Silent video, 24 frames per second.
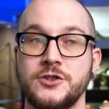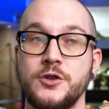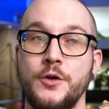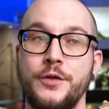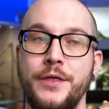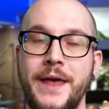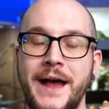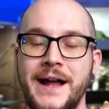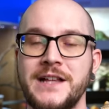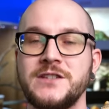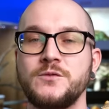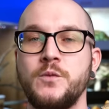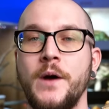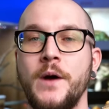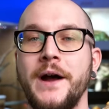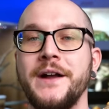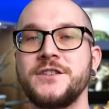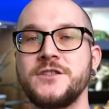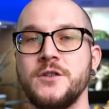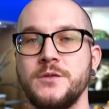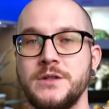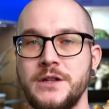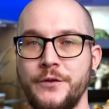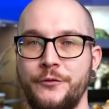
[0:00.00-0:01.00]
So that's why
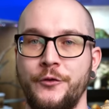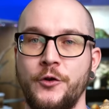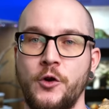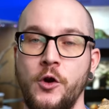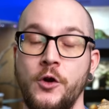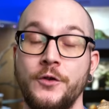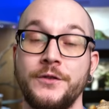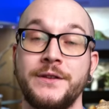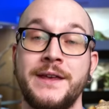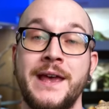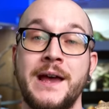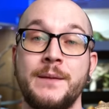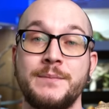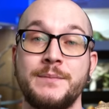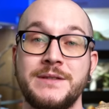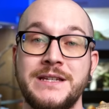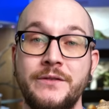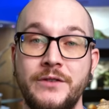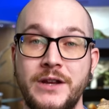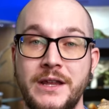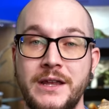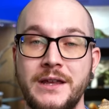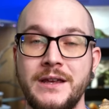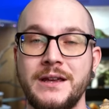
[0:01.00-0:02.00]
it's so difficult in
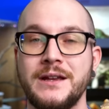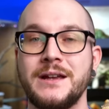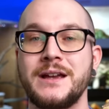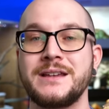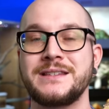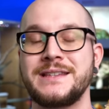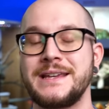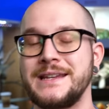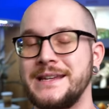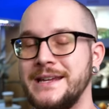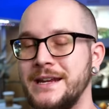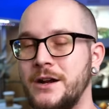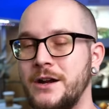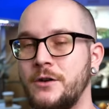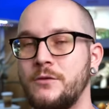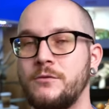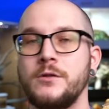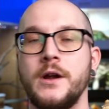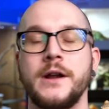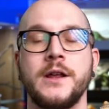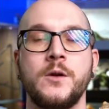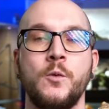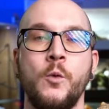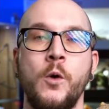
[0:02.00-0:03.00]
captivity, because they need a
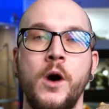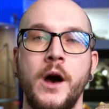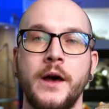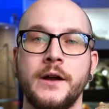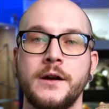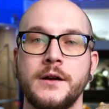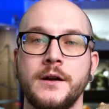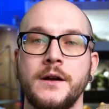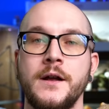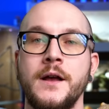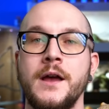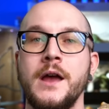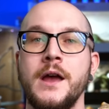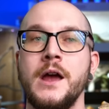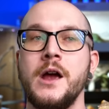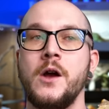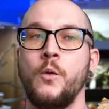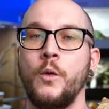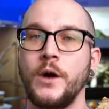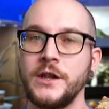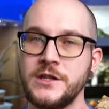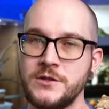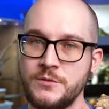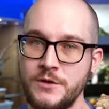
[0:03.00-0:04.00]
running water.
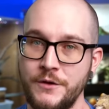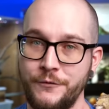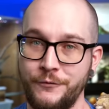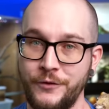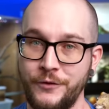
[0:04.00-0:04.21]
Once we